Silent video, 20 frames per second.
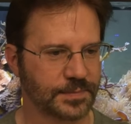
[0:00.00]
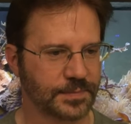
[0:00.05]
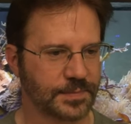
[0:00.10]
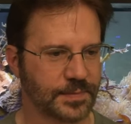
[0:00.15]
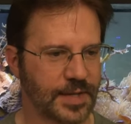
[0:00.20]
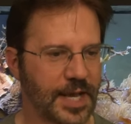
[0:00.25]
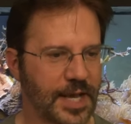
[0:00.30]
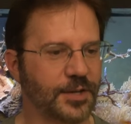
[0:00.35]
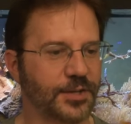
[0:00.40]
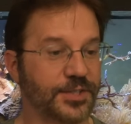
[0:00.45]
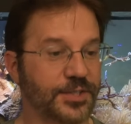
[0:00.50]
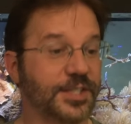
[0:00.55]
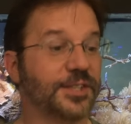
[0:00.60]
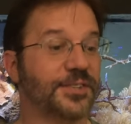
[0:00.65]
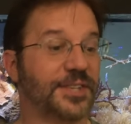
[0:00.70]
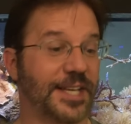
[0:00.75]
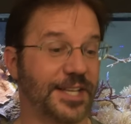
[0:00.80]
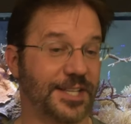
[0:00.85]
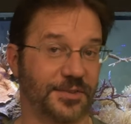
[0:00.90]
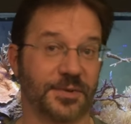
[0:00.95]
And Odile,
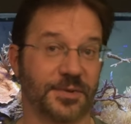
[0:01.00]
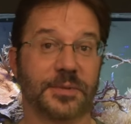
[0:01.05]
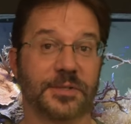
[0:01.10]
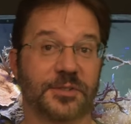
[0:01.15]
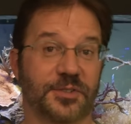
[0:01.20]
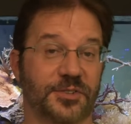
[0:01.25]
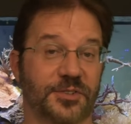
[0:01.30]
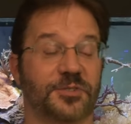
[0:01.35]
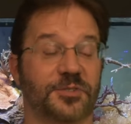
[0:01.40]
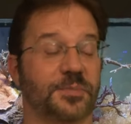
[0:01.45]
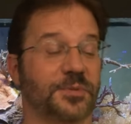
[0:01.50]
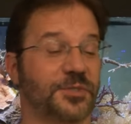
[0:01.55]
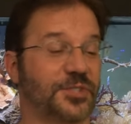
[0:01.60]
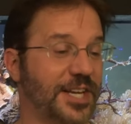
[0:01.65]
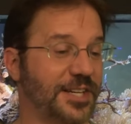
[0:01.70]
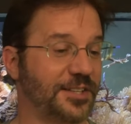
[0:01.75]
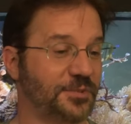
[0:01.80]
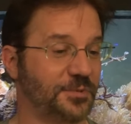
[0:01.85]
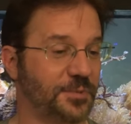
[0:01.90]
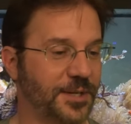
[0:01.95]
thank you very much for the super
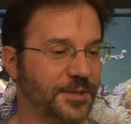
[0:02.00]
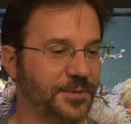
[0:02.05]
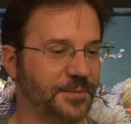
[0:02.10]
chat as well.